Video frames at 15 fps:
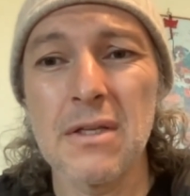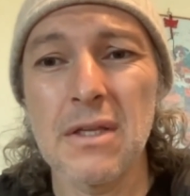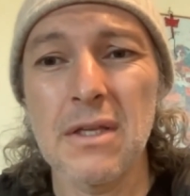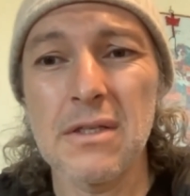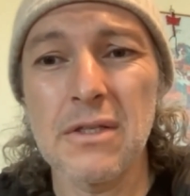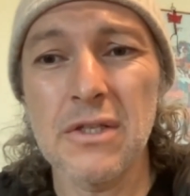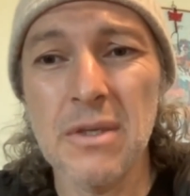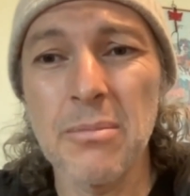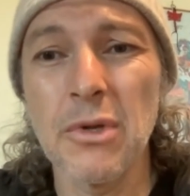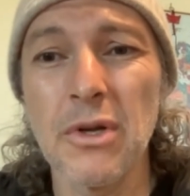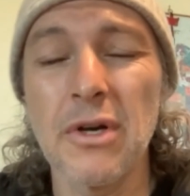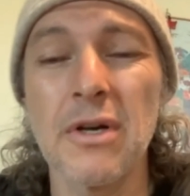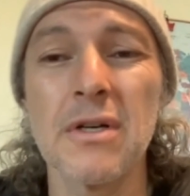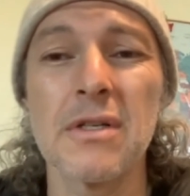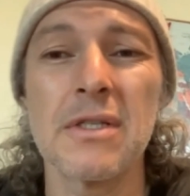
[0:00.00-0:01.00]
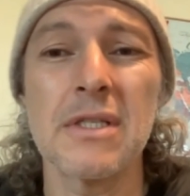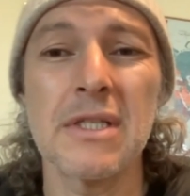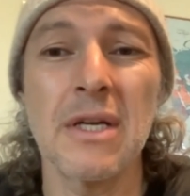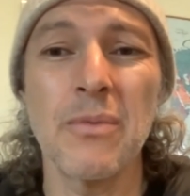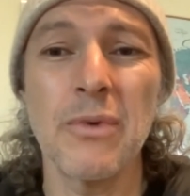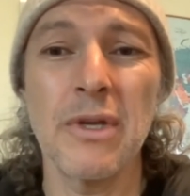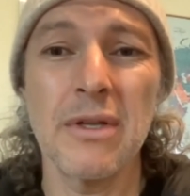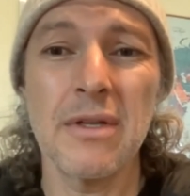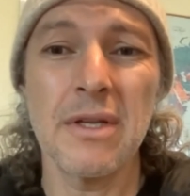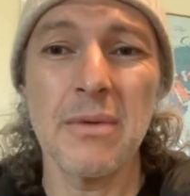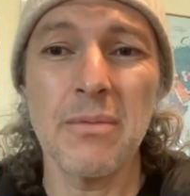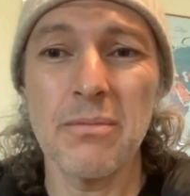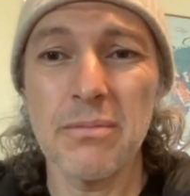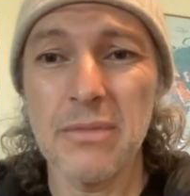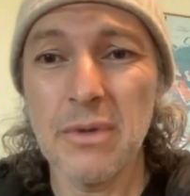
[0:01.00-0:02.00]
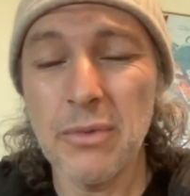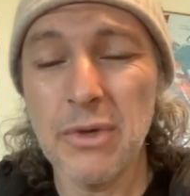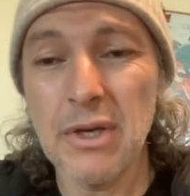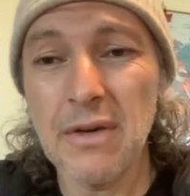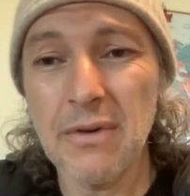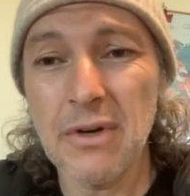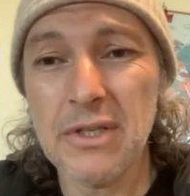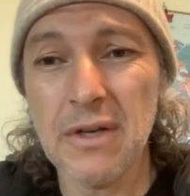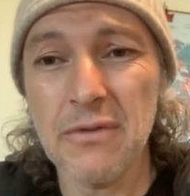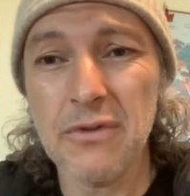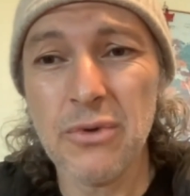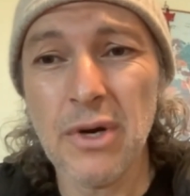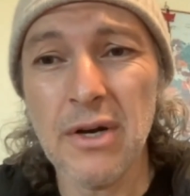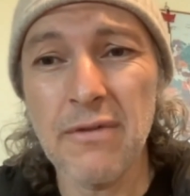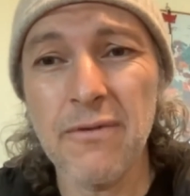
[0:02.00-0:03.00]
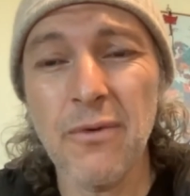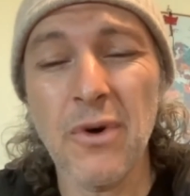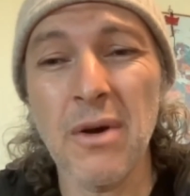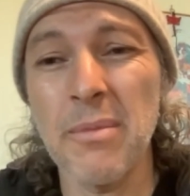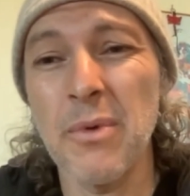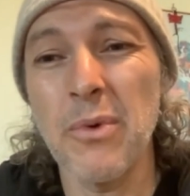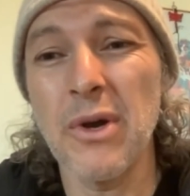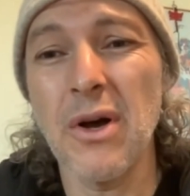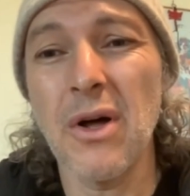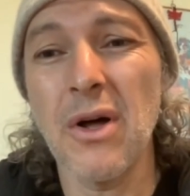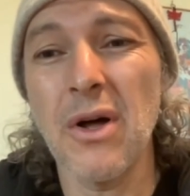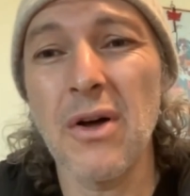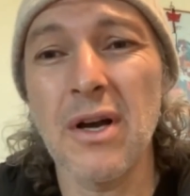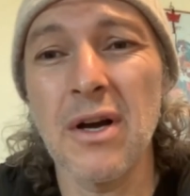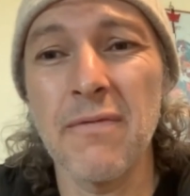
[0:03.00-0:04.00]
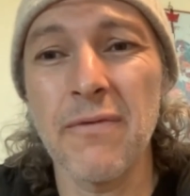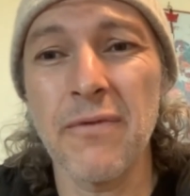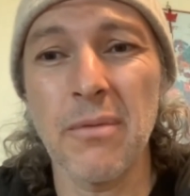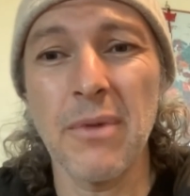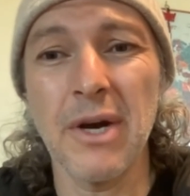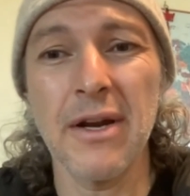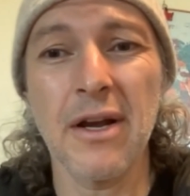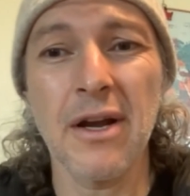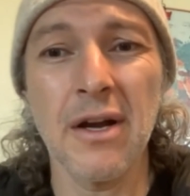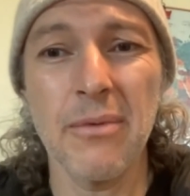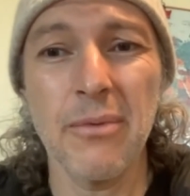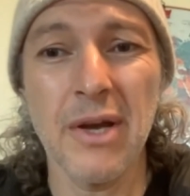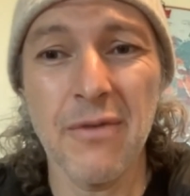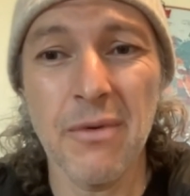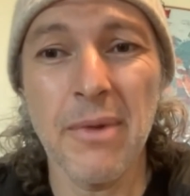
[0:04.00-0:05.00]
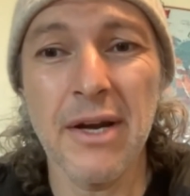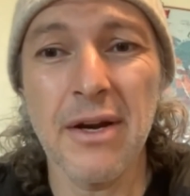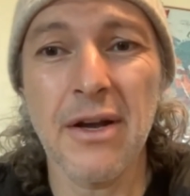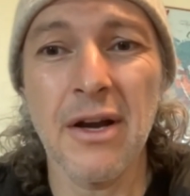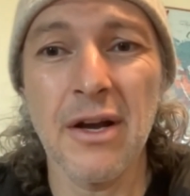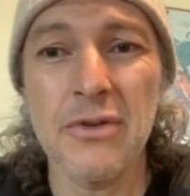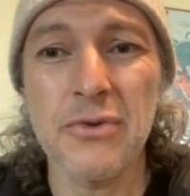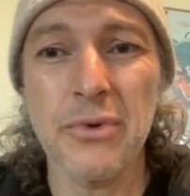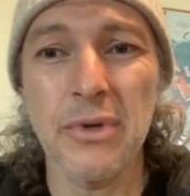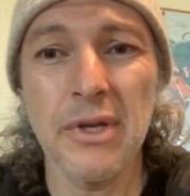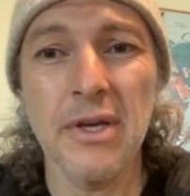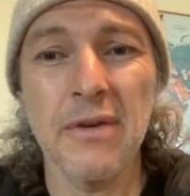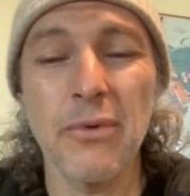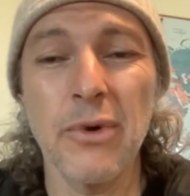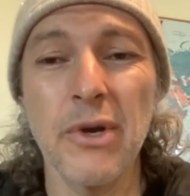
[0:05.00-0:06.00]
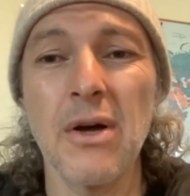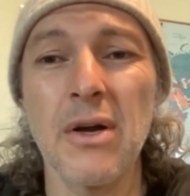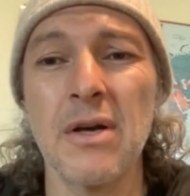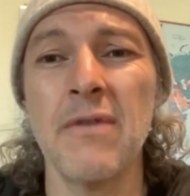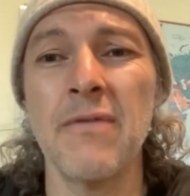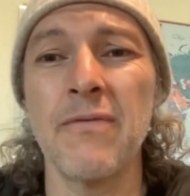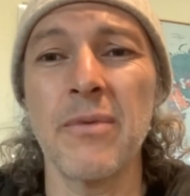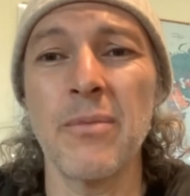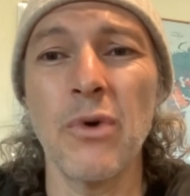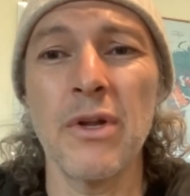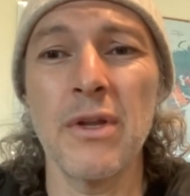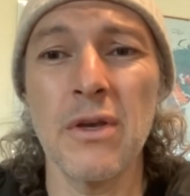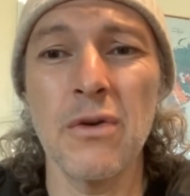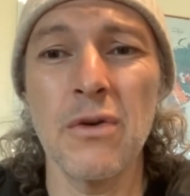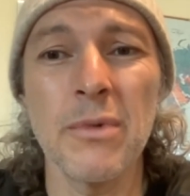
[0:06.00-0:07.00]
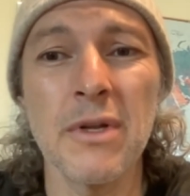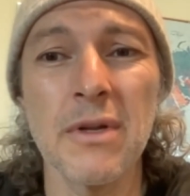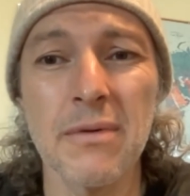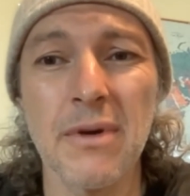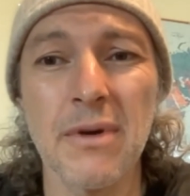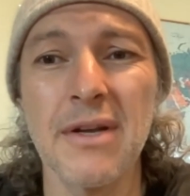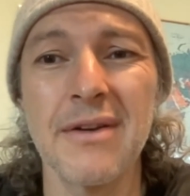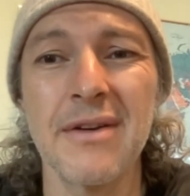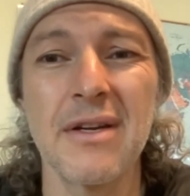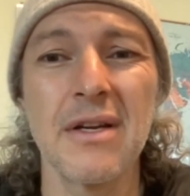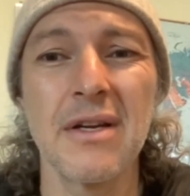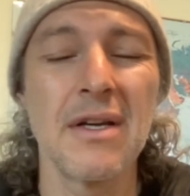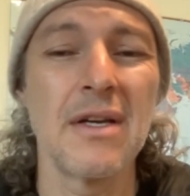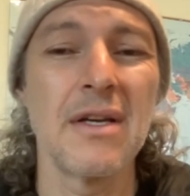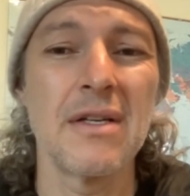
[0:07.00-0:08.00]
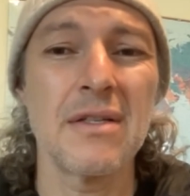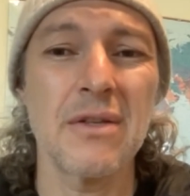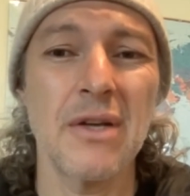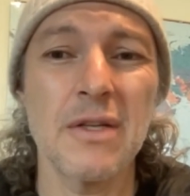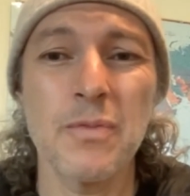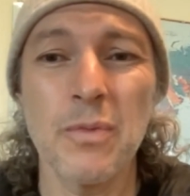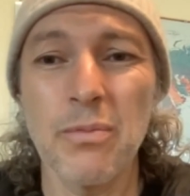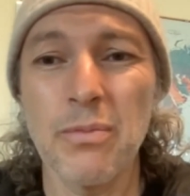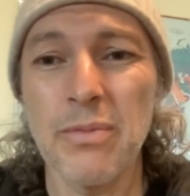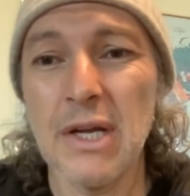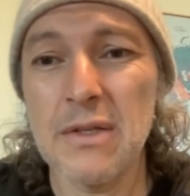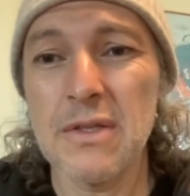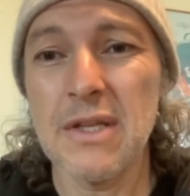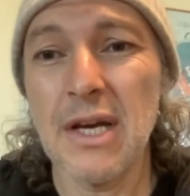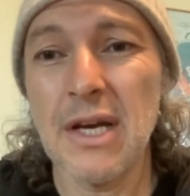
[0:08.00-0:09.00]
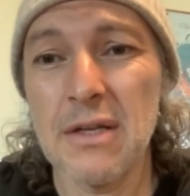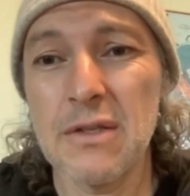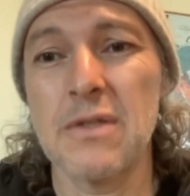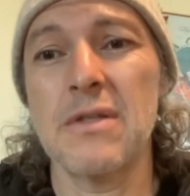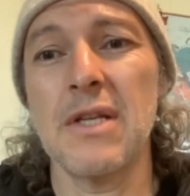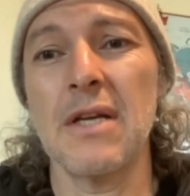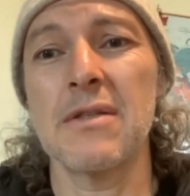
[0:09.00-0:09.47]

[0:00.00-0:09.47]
similar than we give ourselves credit for. I mean, we all come from we have a mitochondrial Eve. We all come from one human, right? So that's